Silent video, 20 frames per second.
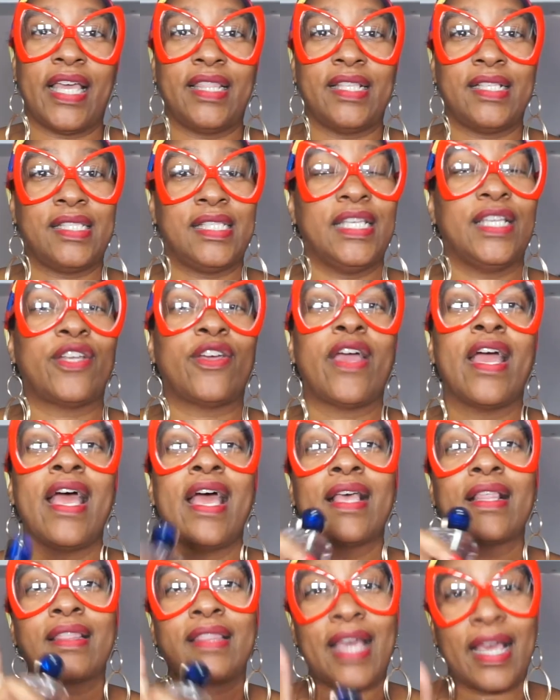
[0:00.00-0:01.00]
and the cedar.
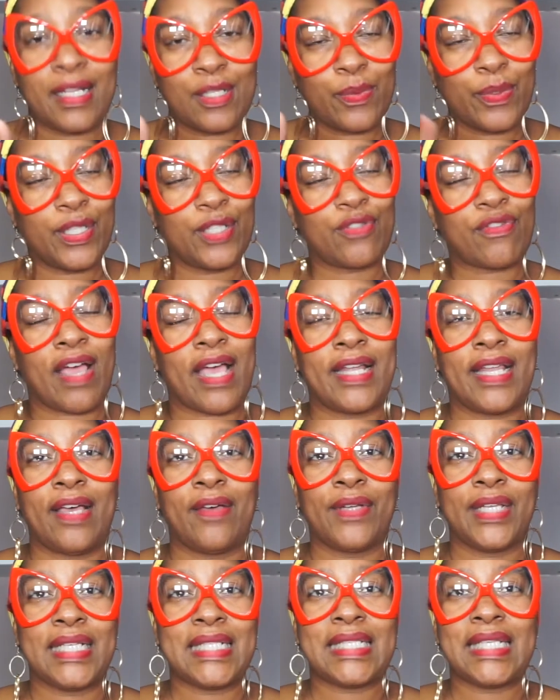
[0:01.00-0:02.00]
That is what the dry
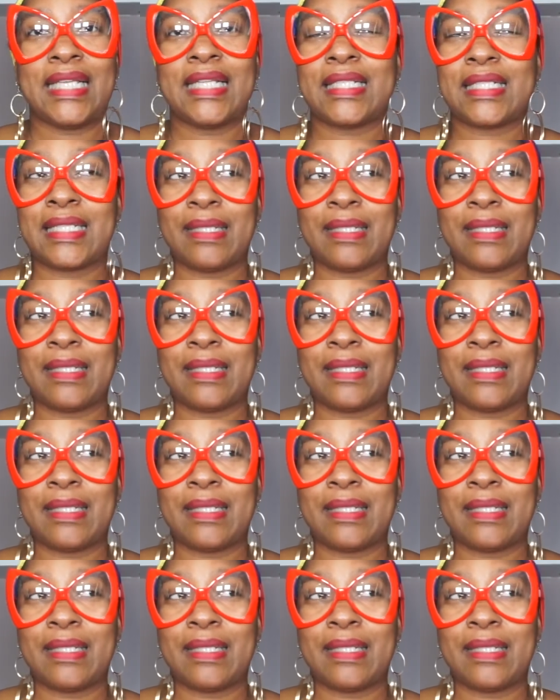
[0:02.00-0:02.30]
down is. It is